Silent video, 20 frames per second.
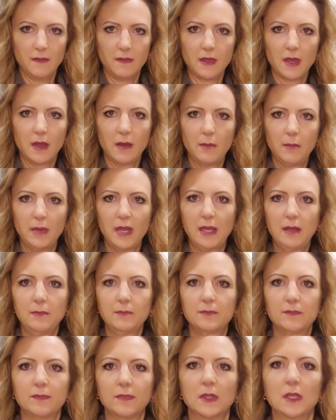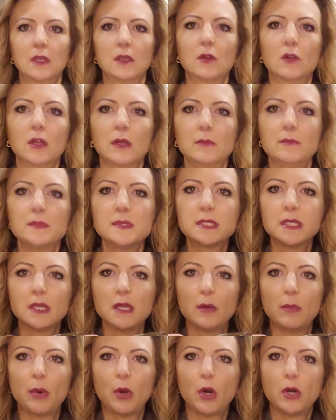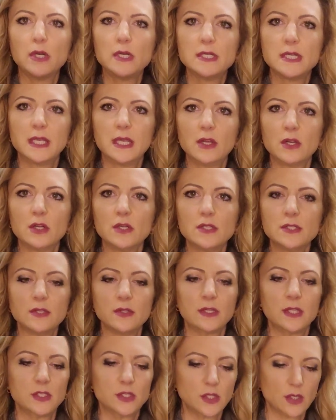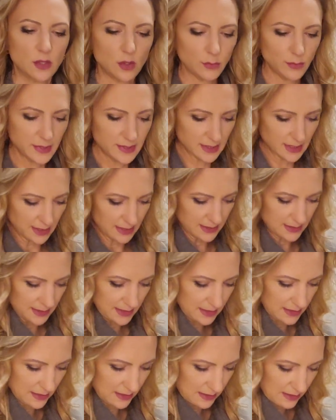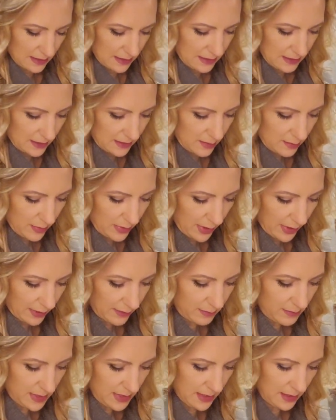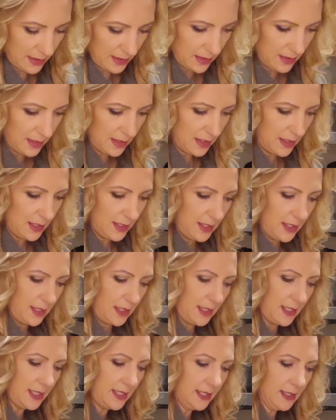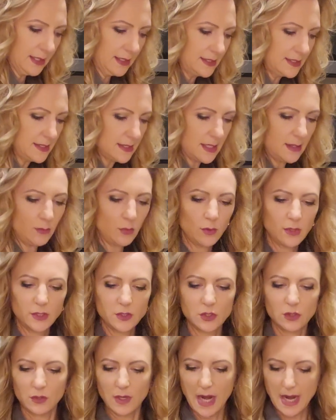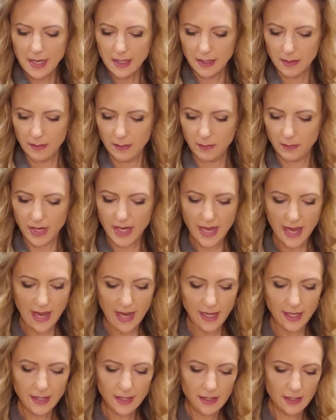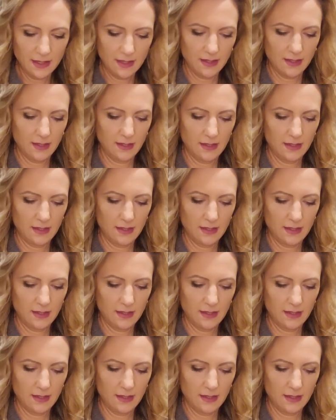my crumbs apart here so that you can almost kind of see the bottom. And I'm going to crack my egg